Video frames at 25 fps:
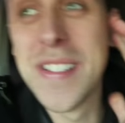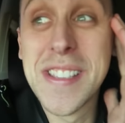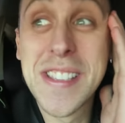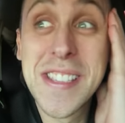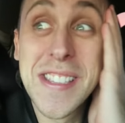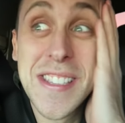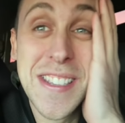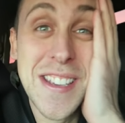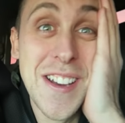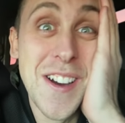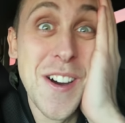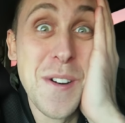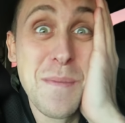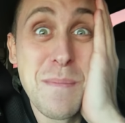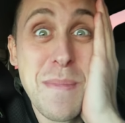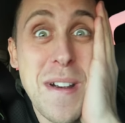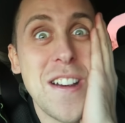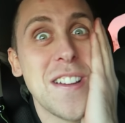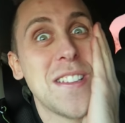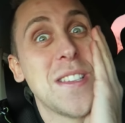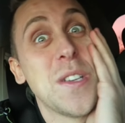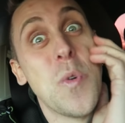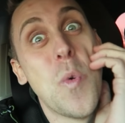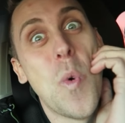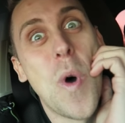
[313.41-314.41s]
was so
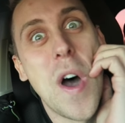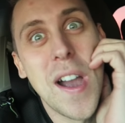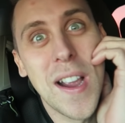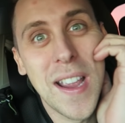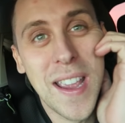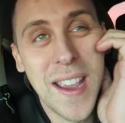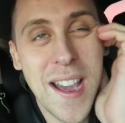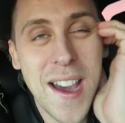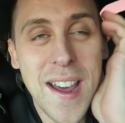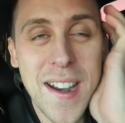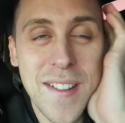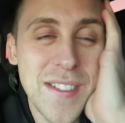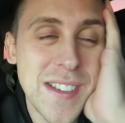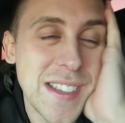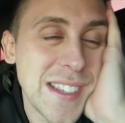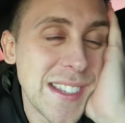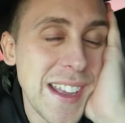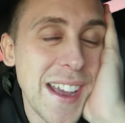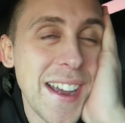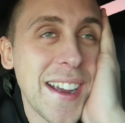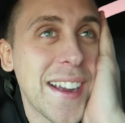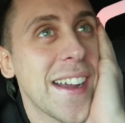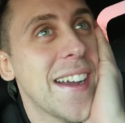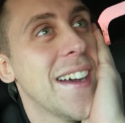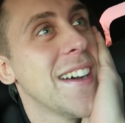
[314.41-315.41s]
embarrassing walking out of a
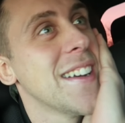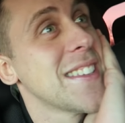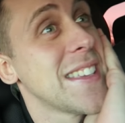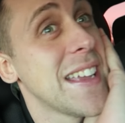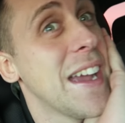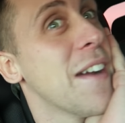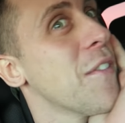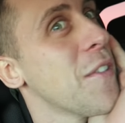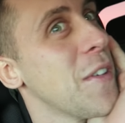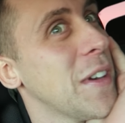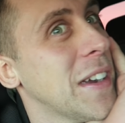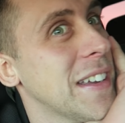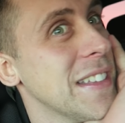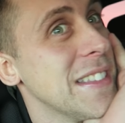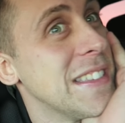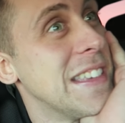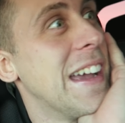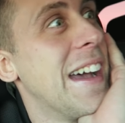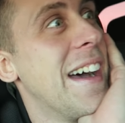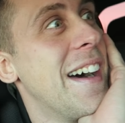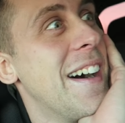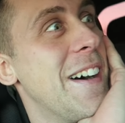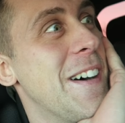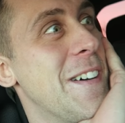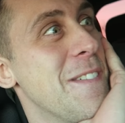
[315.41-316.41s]
steakhouse. Everyone could
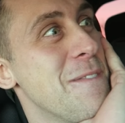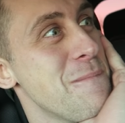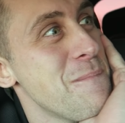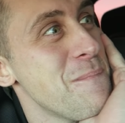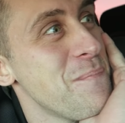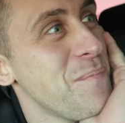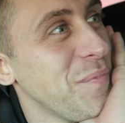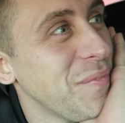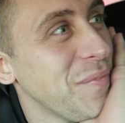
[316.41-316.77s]
tell.